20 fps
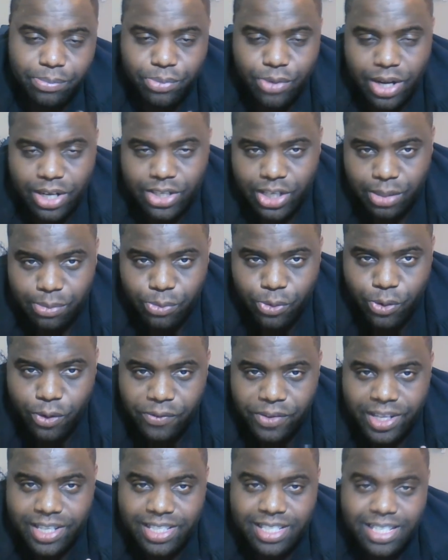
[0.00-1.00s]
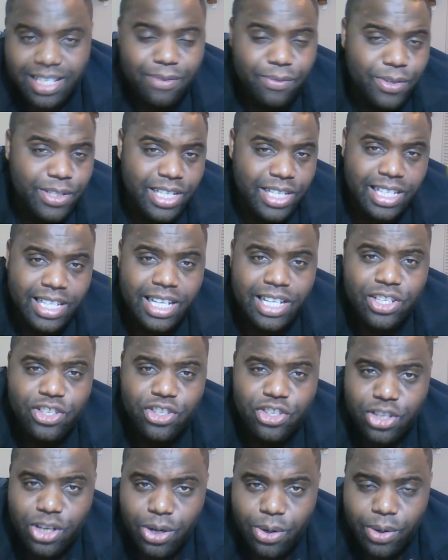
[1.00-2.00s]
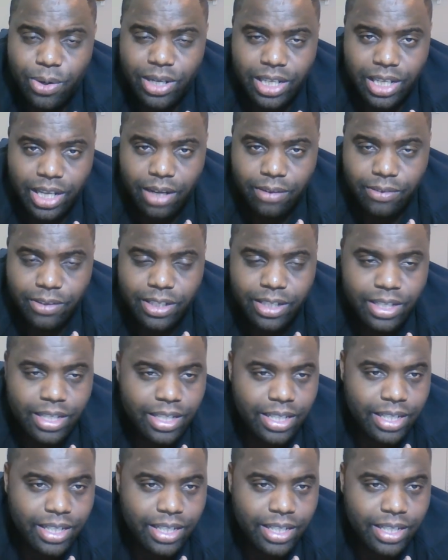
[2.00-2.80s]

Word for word: Project Morpheus stuff, which they didn't show any of it.